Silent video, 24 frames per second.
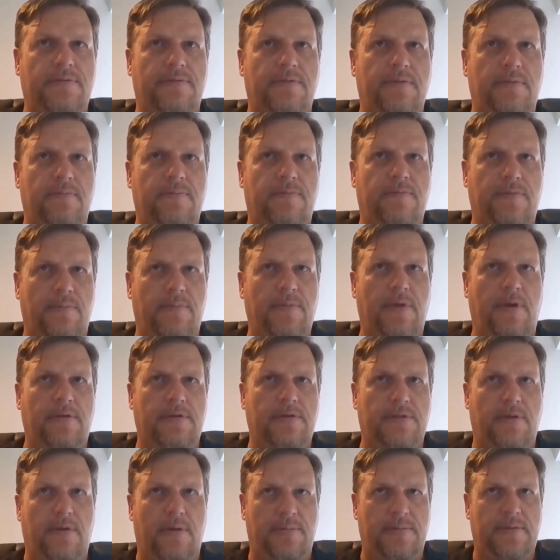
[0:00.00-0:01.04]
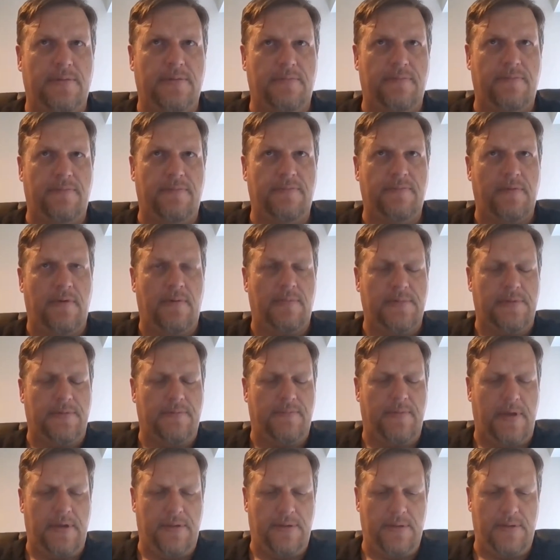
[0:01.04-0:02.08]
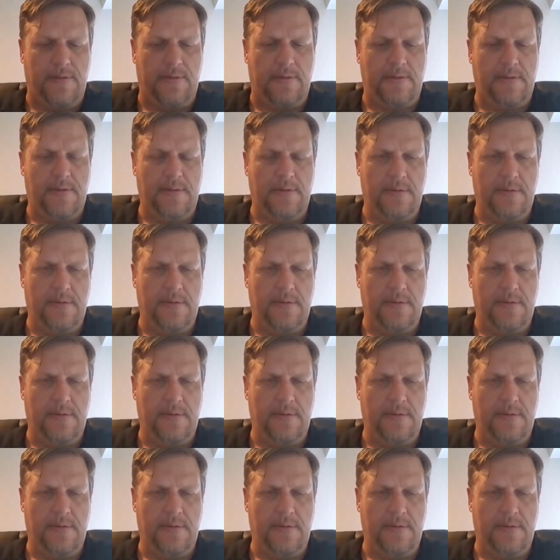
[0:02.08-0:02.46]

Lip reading: from those types of observations?